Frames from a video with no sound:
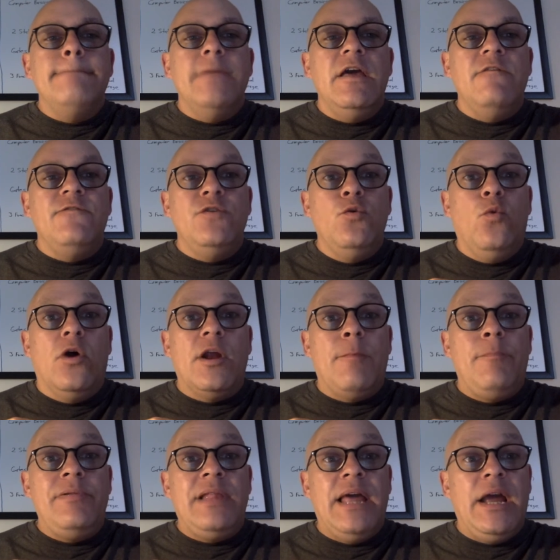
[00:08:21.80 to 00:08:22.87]
If you
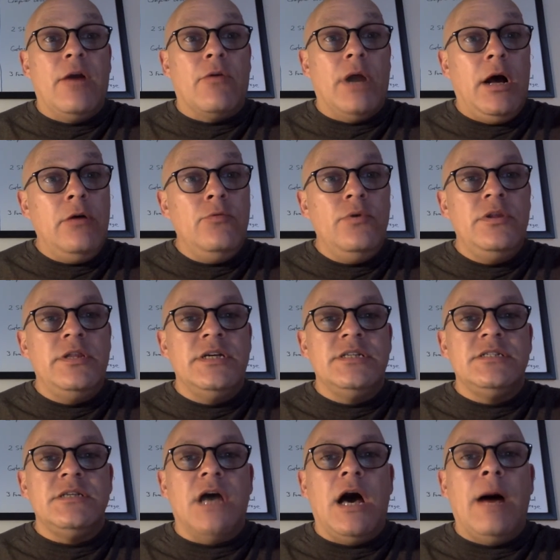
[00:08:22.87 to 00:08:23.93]
want to play around with
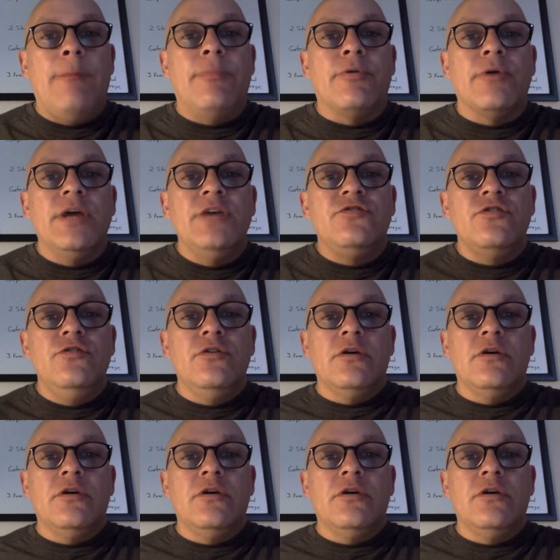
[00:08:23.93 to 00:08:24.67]
this operation,